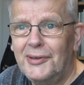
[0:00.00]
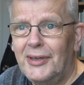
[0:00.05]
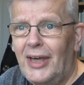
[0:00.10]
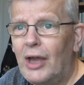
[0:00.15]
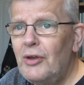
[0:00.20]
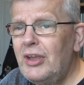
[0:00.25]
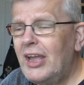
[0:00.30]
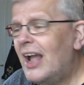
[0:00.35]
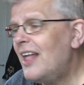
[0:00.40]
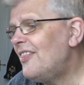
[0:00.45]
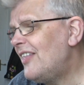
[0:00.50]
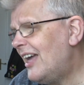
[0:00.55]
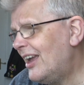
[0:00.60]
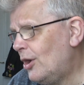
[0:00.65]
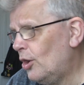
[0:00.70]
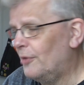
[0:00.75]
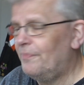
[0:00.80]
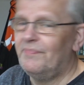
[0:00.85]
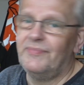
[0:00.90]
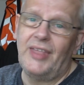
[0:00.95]
Okay, they've
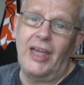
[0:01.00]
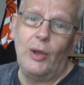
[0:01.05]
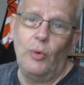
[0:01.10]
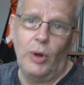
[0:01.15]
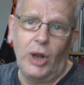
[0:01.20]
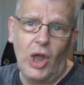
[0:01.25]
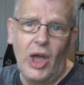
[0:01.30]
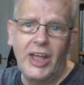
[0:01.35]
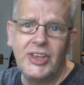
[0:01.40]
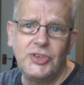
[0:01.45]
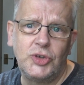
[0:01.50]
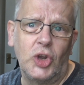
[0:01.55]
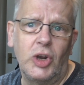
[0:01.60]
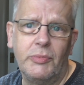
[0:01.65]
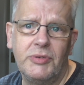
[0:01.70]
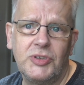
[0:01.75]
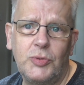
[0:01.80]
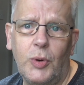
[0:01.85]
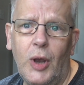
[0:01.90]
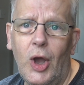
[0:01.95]
got little lines on
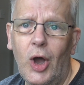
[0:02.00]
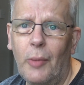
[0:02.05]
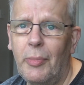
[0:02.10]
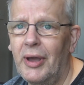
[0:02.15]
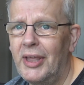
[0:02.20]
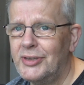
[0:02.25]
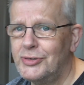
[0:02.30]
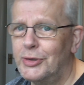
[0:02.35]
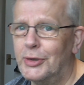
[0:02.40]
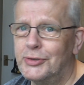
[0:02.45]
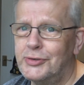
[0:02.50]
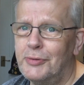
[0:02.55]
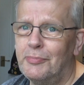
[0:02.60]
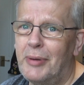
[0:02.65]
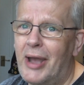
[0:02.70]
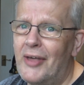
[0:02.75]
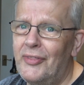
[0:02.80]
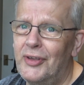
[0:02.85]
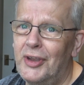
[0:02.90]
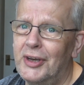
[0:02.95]
them as well, but it's not so
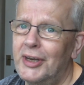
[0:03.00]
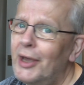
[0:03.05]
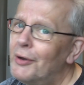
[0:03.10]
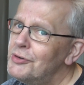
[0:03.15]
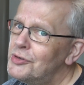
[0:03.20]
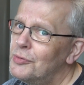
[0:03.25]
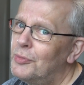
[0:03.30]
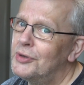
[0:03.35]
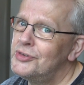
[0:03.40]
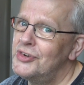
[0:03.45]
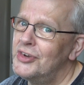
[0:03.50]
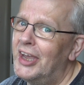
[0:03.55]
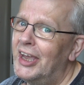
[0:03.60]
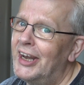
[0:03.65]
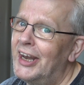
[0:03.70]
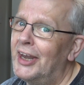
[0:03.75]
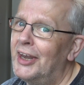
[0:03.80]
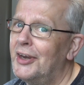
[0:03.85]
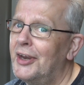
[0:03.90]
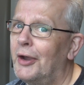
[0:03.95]
bad that you notice them. Once you get
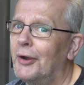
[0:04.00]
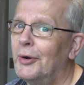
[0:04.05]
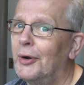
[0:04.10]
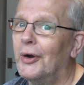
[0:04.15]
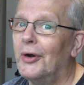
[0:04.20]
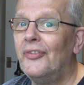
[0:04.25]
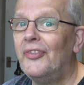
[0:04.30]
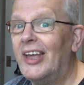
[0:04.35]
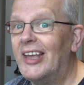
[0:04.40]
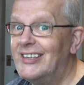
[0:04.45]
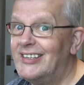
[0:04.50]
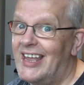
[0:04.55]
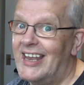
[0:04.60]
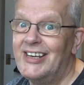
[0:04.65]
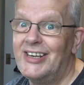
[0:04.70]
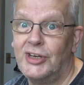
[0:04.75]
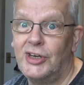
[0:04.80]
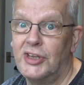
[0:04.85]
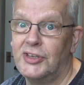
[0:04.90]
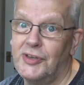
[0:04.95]
an undercoat on, they
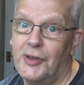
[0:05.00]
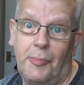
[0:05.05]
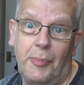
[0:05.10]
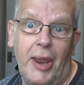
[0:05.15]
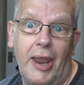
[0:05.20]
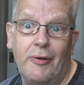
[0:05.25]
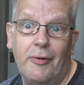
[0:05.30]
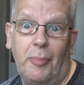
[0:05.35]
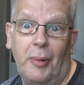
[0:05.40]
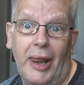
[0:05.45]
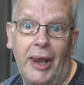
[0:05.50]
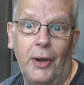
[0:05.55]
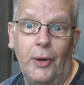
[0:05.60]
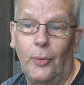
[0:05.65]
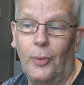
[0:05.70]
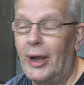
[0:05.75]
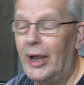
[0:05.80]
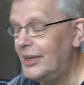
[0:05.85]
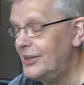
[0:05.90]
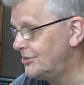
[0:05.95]
tend to disappear or blend
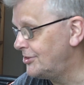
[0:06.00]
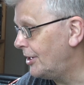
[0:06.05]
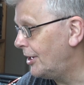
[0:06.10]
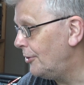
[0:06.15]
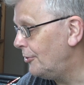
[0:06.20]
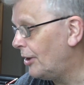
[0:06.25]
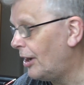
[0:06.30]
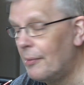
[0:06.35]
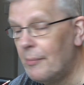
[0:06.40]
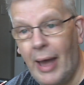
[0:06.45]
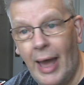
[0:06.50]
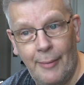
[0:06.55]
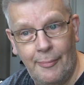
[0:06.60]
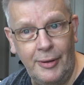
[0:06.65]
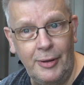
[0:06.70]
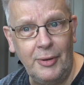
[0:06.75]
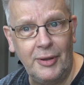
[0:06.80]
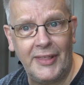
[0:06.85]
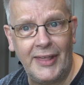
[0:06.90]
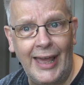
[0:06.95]
away. So I'm
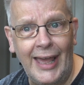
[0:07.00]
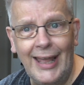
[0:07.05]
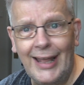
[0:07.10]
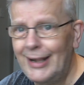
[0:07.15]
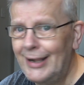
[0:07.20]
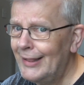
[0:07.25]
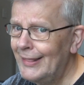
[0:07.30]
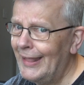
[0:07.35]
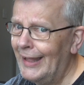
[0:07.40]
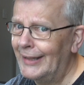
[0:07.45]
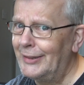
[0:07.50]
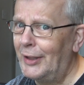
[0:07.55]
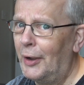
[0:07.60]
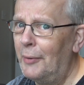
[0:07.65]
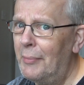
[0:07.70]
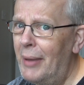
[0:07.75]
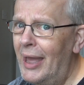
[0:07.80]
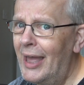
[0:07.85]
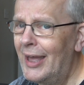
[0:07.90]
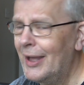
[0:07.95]
happy with that. That
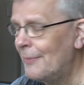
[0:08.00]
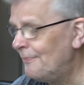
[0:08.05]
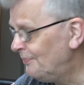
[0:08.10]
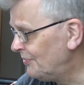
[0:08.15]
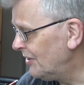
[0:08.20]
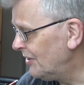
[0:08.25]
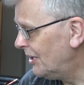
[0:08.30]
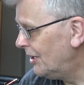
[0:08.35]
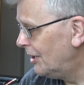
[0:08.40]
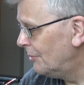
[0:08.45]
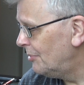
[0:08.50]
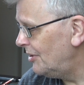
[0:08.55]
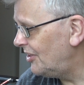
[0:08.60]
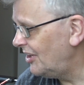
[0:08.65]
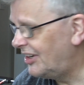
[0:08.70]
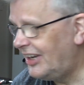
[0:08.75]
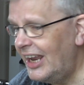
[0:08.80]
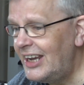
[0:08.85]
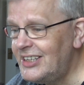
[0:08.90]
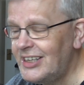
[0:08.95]
don't matter. But the
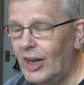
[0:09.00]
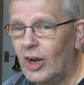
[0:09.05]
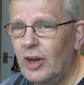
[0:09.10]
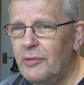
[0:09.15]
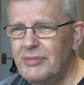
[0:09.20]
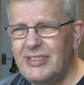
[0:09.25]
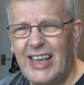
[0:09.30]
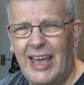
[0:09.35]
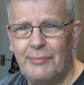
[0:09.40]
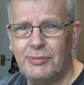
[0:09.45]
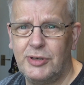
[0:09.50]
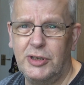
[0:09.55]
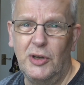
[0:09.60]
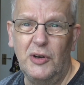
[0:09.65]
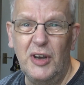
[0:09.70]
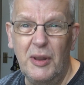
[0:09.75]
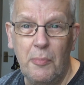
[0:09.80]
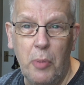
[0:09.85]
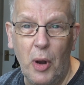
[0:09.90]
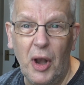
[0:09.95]
detail on them is
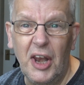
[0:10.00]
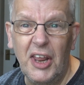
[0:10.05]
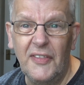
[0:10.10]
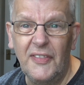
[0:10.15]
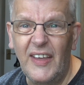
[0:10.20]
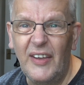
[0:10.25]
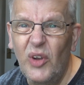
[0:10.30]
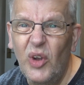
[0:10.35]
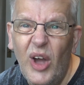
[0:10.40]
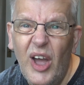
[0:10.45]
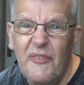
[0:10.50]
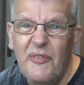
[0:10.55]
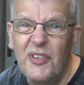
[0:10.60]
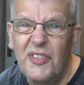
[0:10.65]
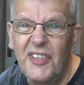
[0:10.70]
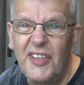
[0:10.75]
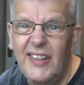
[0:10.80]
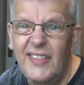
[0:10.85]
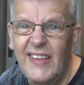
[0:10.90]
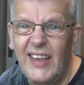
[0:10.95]
absolutely brilliant. They've got
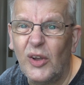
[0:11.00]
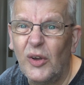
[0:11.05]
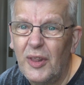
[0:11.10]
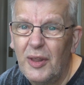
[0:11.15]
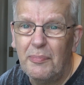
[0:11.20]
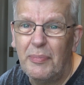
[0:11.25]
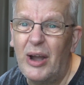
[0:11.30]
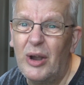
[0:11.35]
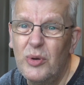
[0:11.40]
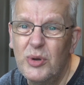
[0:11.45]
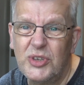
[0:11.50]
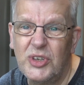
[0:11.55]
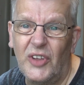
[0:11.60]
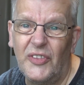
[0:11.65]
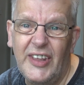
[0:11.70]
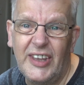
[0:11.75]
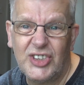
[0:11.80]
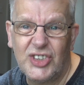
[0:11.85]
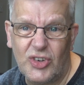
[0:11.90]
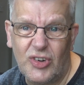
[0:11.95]
everything. They've got the buckles on
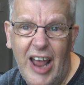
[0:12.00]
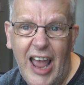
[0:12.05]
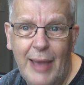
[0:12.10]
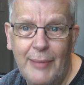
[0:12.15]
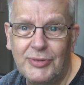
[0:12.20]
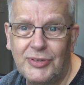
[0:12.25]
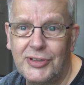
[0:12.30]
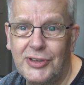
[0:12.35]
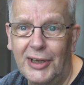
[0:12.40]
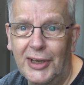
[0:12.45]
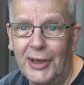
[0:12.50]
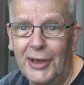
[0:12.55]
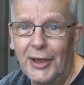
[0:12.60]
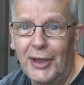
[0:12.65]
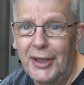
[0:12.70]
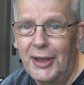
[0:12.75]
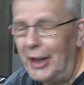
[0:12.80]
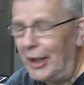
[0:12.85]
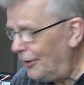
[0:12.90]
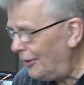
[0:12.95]
their straps,
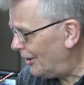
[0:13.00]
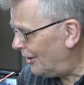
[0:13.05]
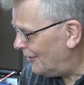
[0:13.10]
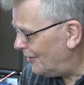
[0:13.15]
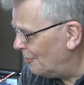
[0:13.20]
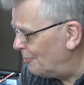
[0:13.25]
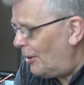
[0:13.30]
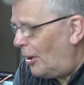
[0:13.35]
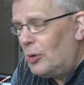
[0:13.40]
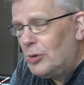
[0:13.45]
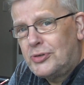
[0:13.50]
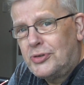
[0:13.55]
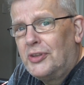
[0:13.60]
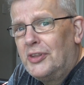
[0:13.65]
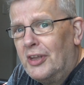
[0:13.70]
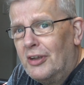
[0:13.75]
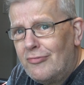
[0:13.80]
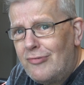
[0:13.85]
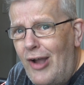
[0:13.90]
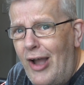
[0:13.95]
you know, the bolts on
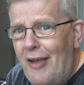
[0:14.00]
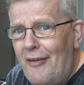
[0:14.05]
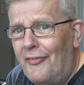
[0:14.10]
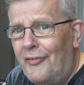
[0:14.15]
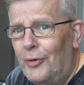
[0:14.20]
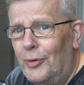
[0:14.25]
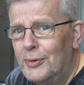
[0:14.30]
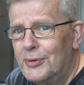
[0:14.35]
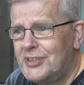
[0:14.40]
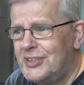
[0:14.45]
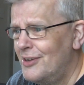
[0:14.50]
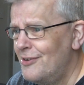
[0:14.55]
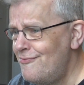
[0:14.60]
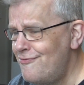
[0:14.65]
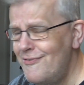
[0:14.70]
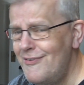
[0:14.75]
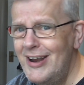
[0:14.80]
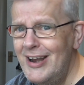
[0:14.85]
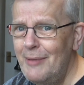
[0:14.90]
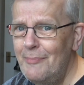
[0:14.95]
their rifles. They're
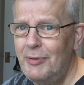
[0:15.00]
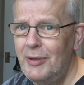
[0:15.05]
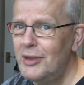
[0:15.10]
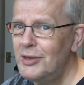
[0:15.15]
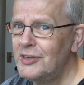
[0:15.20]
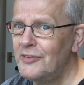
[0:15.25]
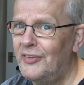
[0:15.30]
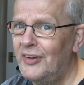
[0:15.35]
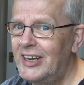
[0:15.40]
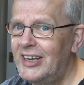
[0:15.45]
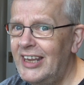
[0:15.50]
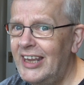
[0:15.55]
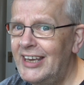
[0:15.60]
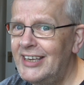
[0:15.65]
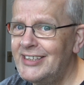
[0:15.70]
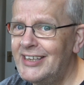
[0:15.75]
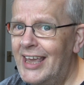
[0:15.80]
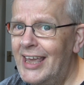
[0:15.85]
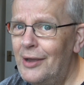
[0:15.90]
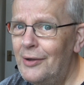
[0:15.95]
really beautifully
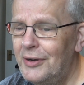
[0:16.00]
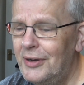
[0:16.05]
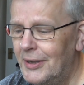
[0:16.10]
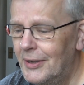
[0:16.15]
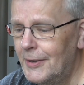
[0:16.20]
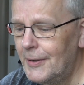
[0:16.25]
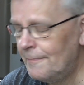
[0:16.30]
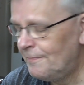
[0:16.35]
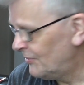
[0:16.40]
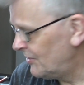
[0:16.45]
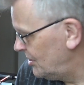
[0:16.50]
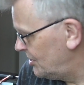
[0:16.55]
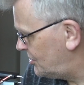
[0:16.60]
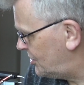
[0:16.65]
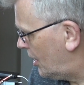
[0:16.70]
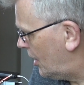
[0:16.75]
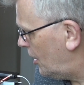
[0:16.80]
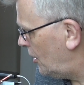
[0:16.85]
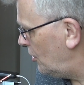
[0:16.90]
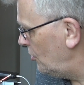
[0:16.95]
detailed.
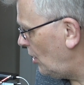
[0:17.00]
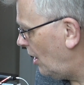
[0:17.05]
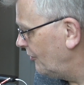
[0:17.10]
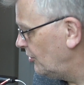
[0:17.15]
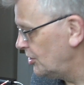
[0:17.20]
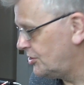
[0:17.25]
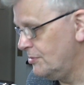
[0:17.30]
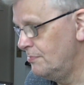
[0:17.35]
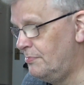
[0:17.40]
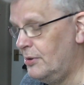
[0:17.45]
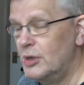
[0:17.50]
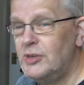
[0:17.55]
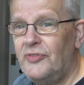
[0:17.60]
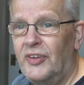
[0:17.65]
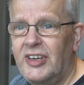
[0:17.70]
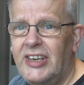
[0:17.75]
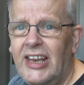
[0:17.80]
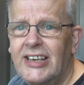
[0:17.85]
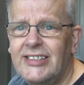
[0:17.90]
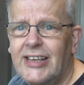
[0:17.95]
So I've got some
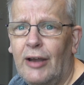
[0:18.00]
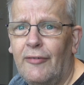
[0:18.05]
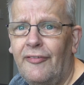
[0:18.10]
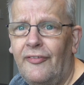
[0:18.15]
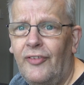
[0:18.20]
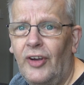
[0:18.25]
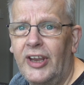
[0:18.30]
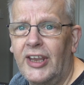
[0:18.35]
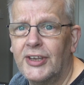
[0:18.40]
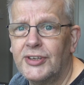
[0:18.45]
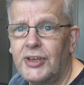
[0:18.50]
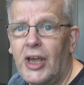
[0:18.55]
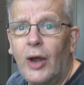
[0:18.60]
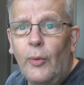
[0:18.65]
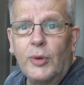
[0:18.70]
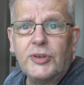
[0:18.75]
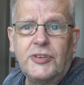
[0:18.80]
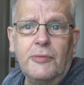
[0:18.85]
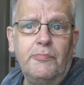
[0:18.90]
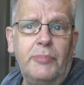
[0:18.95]
beautifully detailed figures. I
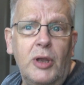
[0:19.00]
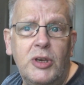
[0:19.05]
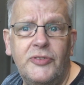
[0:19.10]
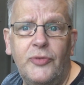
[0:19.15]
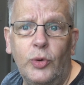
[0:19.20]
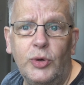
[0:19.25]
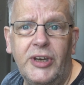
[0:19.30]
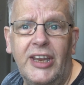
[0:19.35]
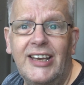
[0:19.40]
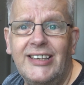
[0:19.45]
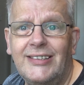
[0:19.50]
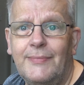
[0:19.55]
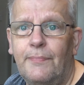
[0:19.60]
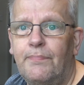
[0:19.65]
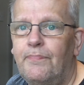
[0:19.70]
want some beautiful I'm